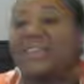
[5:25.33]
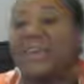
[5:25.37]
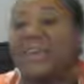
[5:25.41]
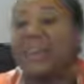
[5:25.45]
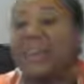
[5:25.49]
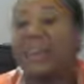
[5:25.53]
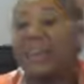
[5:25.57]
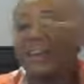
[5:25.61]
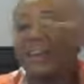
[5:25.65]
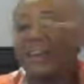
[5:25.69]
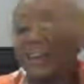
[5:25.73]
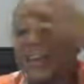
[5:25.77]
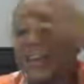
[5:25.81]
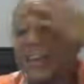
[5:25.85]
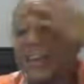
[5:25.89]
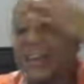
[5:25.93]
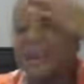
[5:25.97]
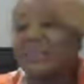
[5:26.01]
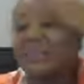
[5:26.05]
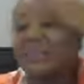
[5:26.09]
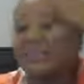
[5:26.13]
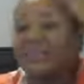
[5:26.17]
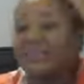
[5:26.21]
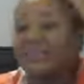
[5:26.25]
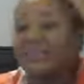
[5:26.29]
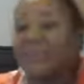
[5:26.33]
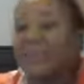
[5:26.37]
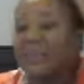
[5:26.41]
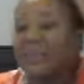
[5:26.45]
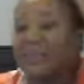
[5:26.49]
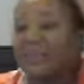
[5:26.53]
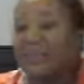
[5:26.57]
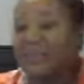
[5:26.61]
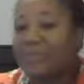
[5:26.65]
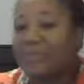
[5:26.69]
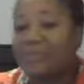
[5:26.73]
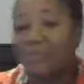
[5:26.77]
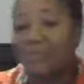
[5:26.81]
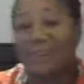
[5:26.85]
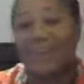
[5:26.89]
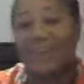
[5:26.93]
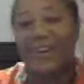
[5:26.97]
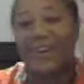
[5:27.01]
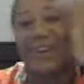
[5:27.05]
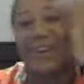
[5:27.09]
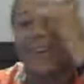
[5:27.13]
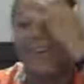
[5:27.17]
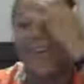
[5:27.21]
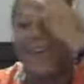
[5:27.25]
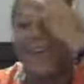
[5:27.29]
take your hands and rub it through
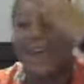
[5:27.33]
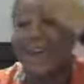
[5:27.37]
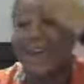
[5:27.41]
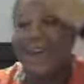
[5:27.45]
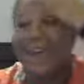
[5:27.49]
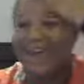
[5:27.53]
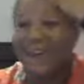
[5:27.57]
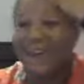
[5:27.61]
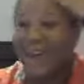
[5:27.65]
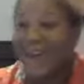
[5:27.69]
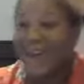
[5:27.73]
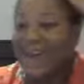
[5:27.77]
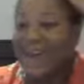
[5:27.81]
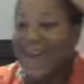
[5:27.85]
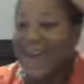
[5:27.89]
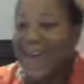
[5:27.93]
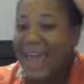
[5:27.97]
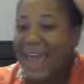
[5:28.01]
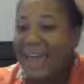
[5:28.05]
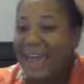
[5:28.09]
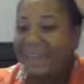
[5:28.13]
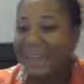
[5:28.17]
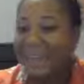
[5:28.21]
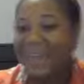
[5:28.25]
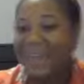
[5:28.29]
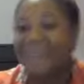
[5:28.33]
your hair and